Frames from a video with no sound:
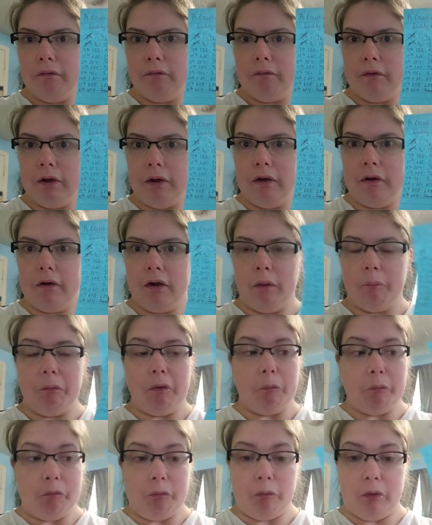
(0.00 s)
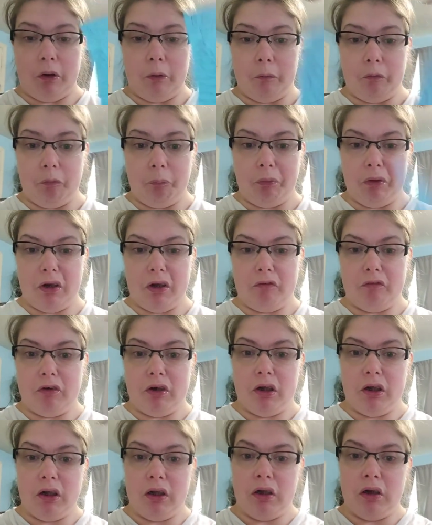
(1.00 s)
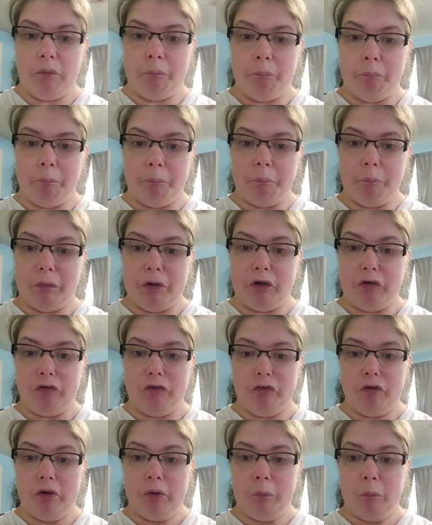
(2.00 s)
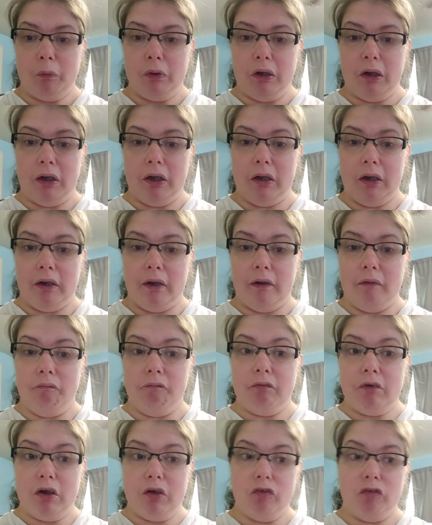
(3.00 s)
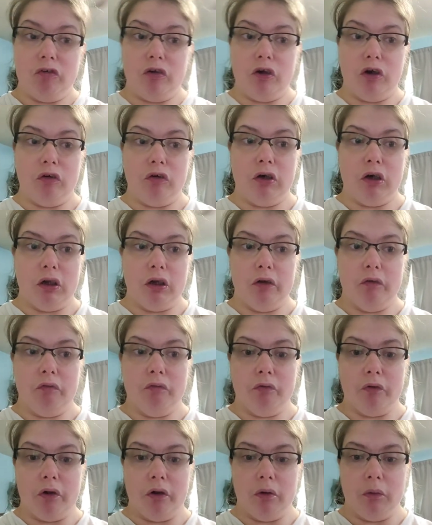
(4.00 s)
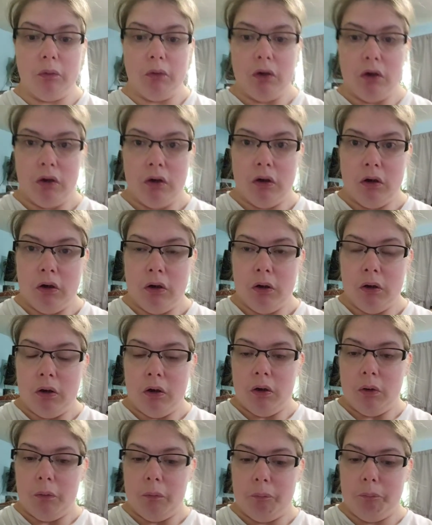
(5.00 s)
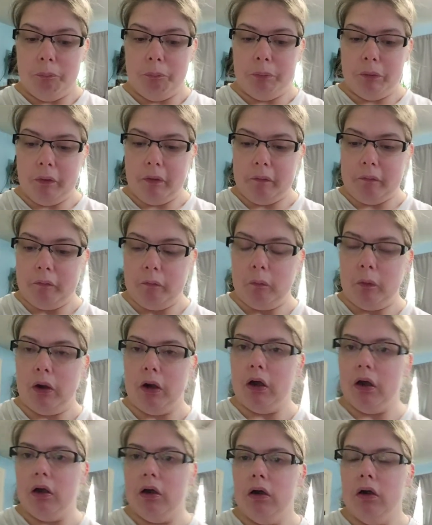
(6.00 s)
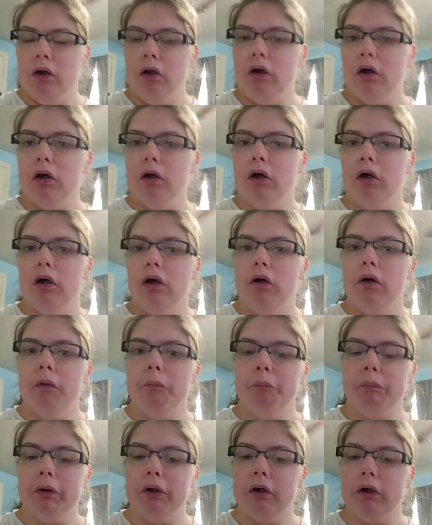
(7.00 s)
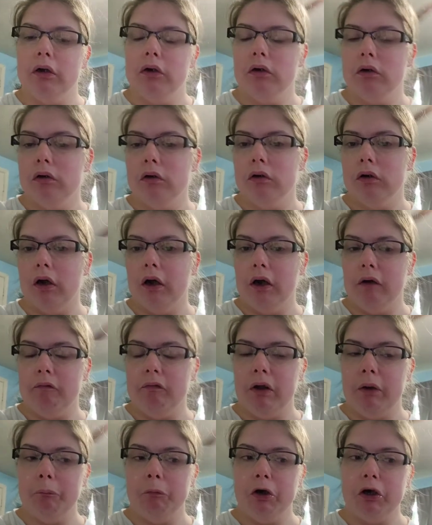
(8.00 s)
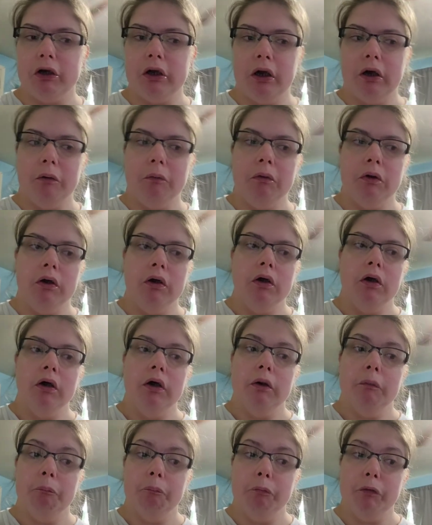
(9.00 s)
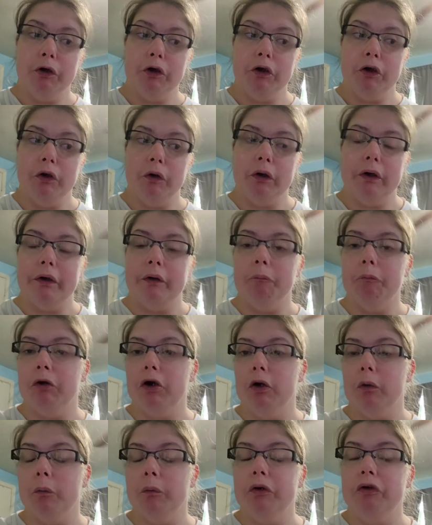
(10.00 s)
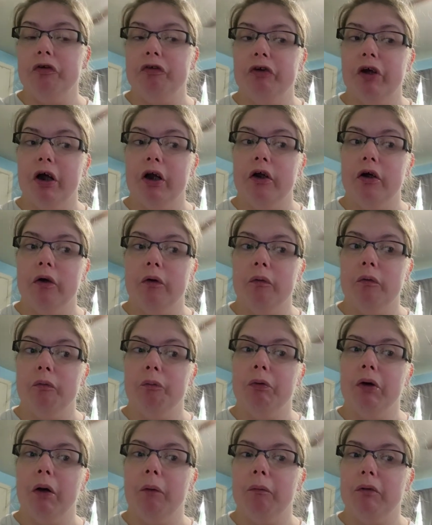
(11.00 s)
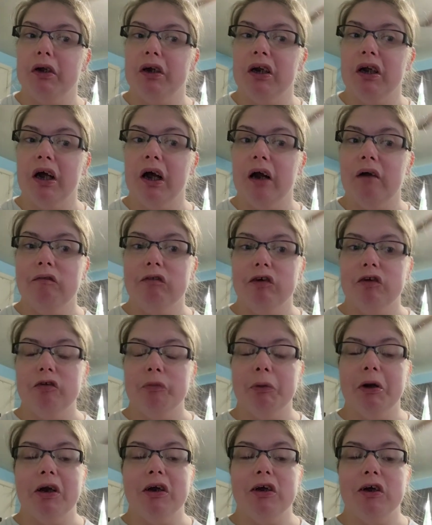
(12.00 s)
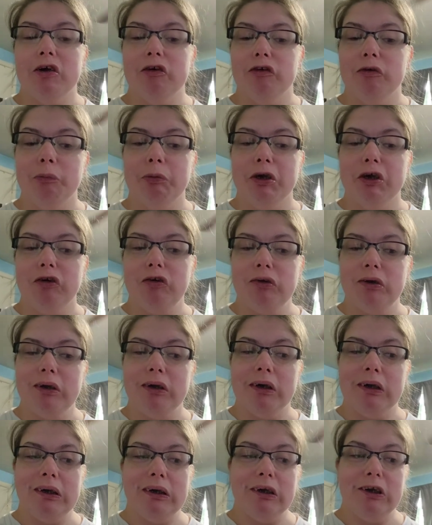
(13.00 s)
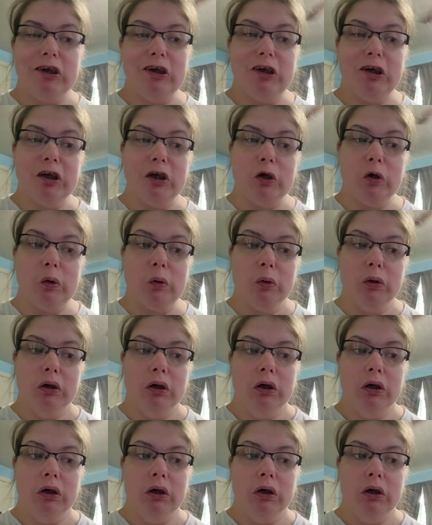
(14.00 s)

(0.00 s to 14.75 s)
sticky tablet with when I was buddy reading it, but she went ahead and finished it already, so, but that's okay. But I have that marked down. Gonna go ahead and mark Witch Shadow. Probably gonna average about 100 pages a day, so